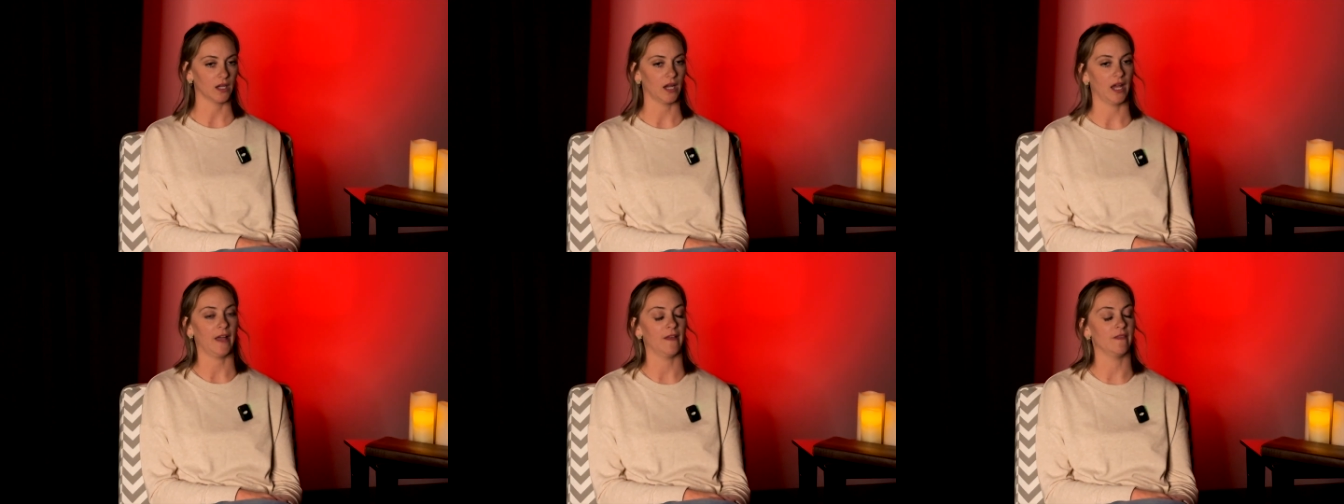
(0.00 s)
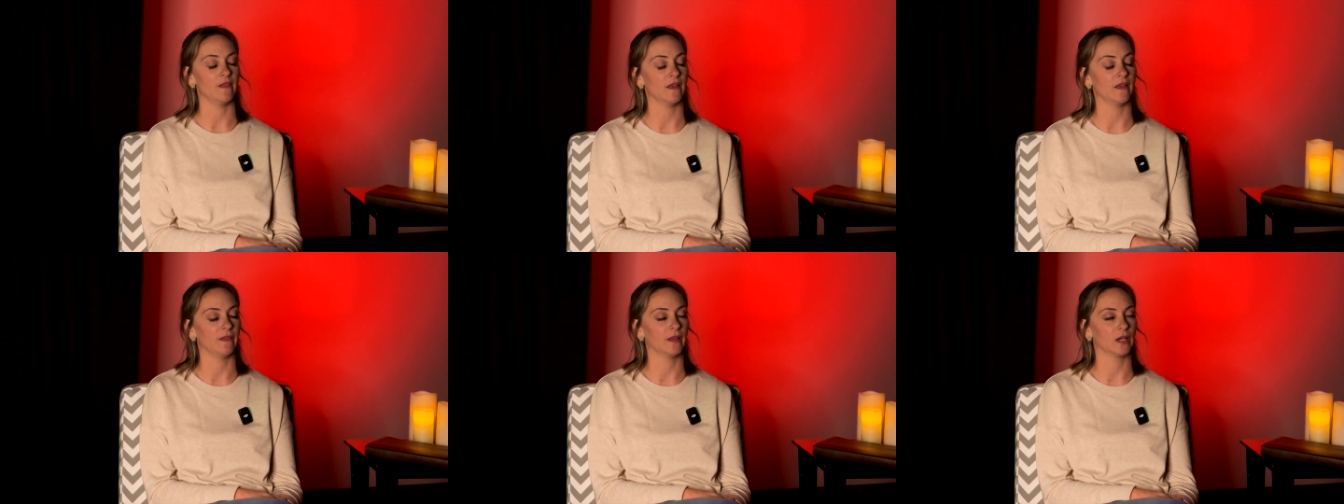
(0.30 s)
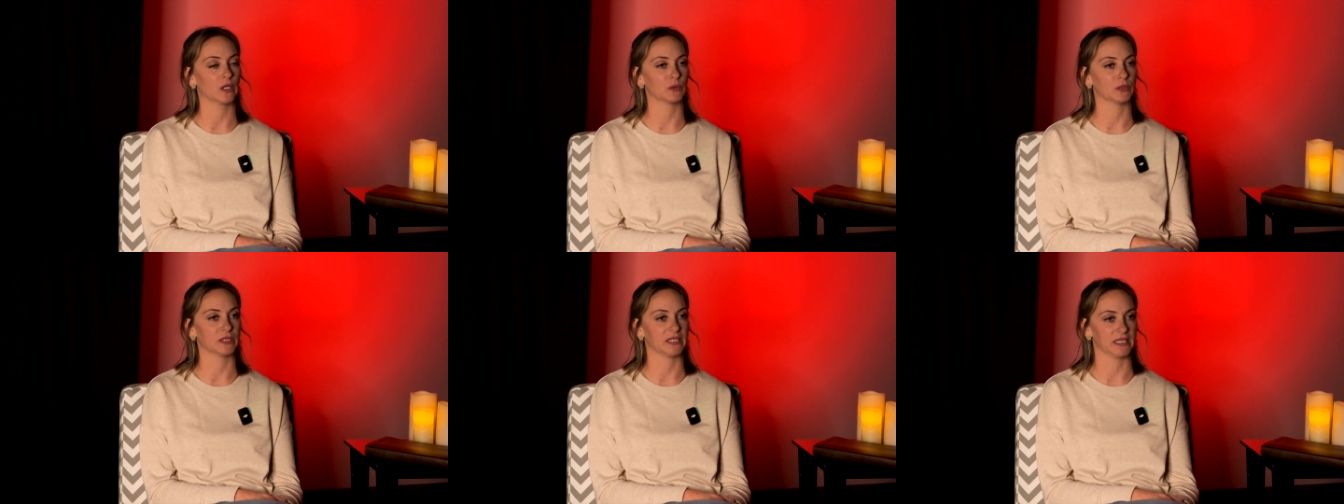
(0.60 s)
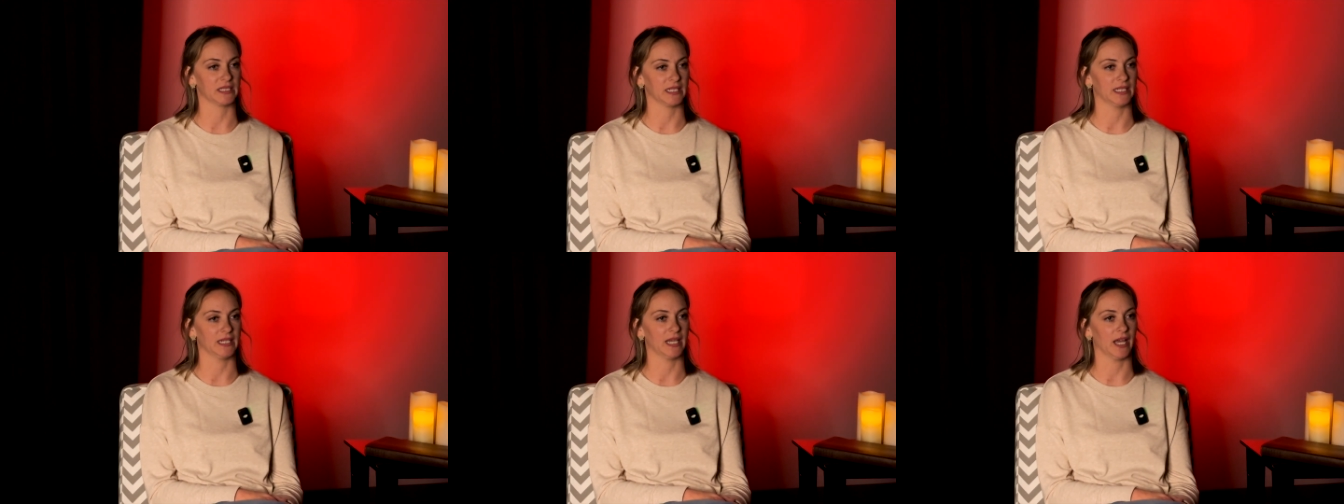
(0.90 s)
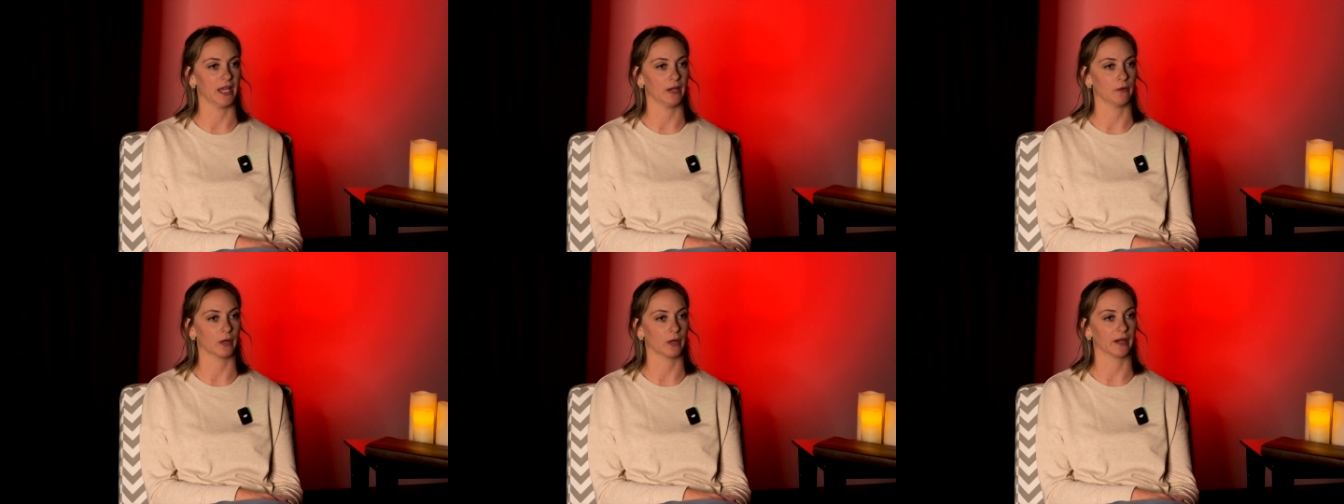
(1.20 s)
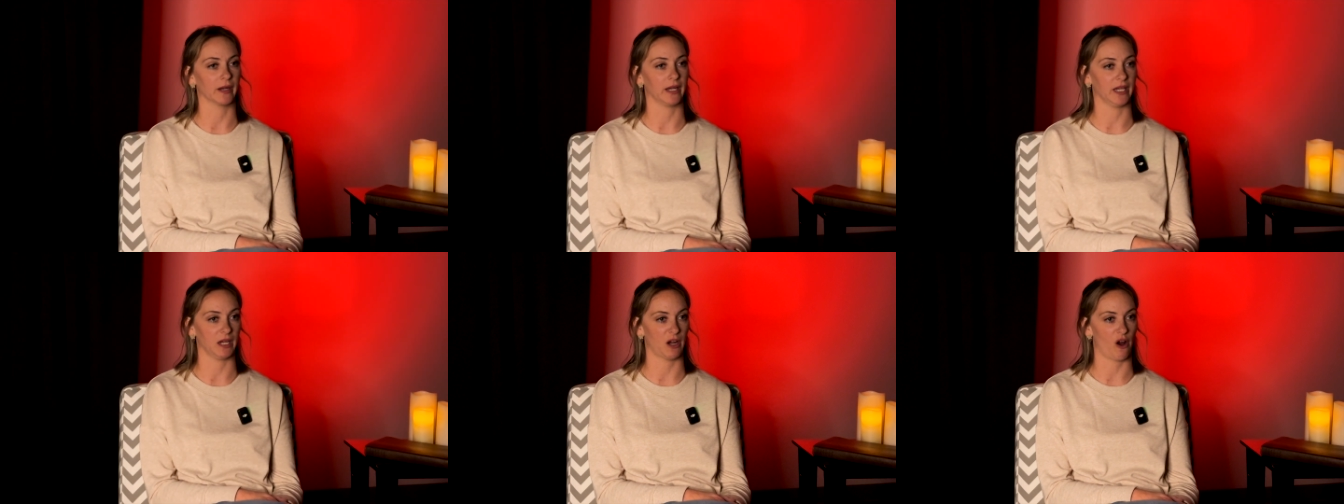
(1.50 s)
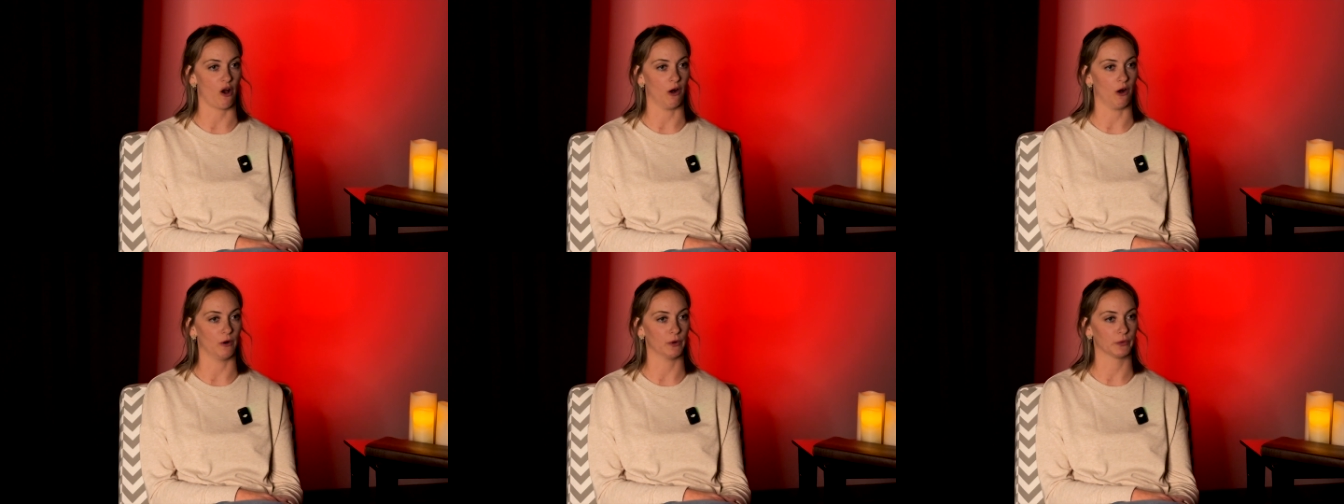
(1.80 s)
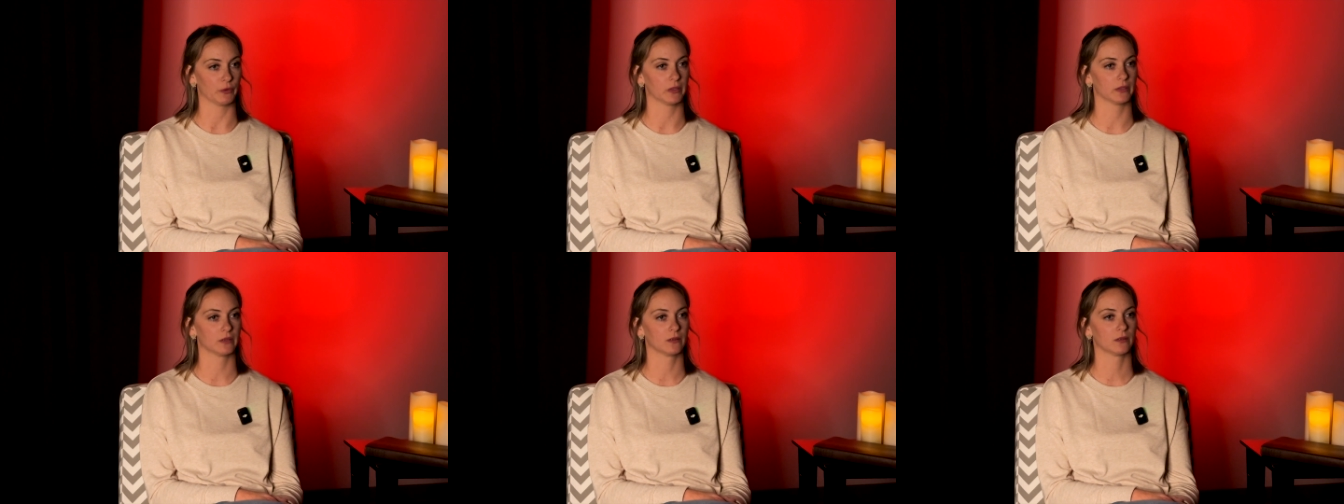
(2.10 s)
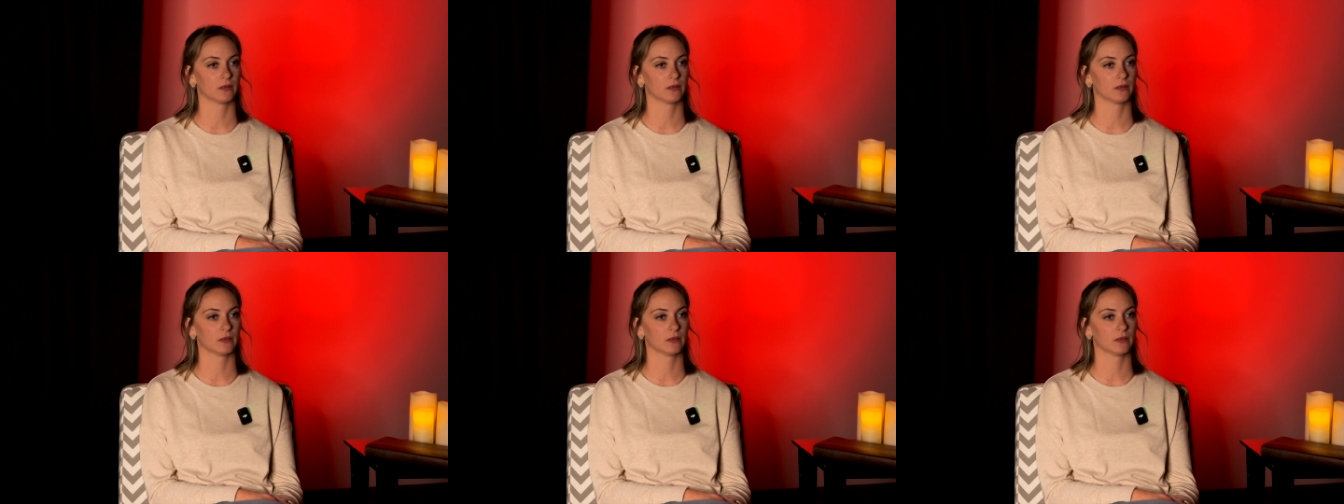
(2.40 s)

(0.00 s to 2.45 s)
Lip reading: And then there was a day where he called